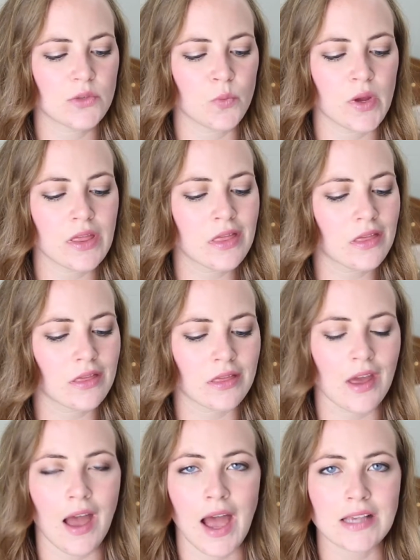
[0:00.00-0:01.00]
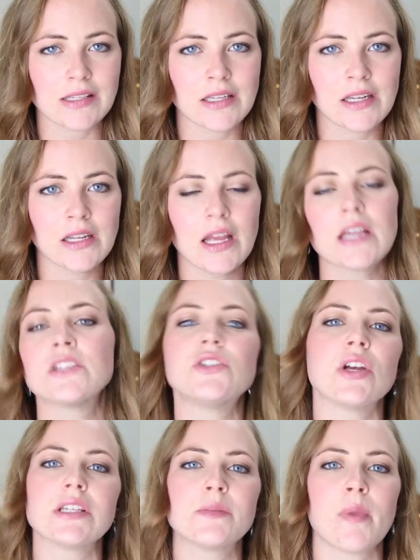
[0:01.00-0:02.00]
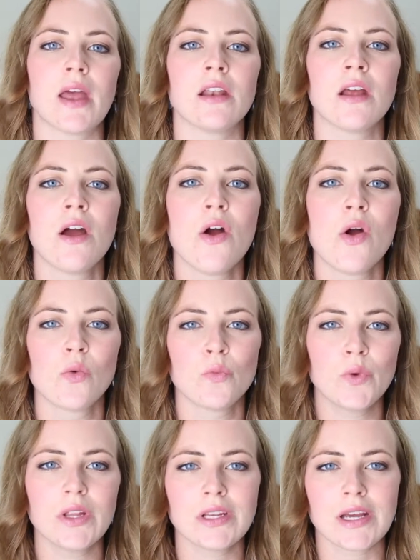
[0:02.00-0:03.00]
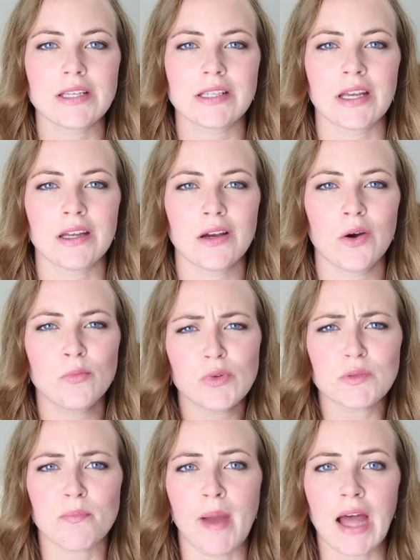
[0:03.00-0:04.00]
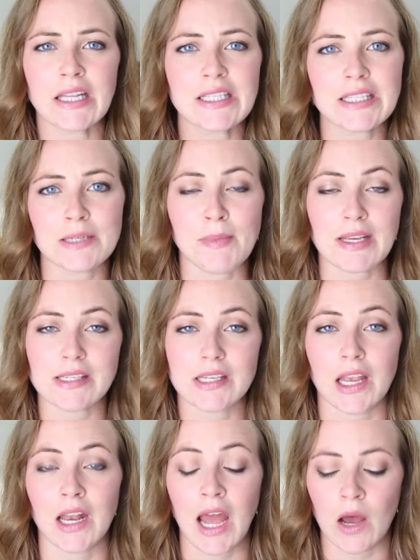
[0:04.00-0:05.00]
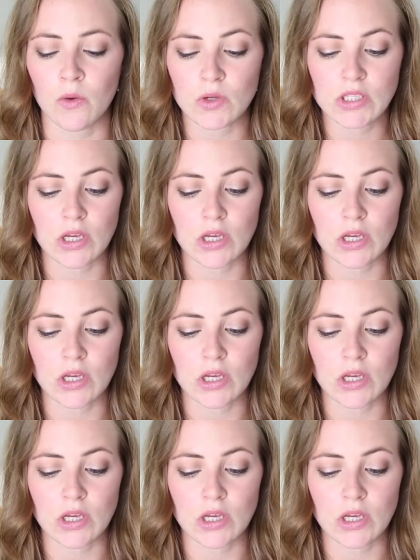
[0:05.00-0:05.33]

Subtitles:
with the acid in it, has just been really nice at almost balancing my skin out.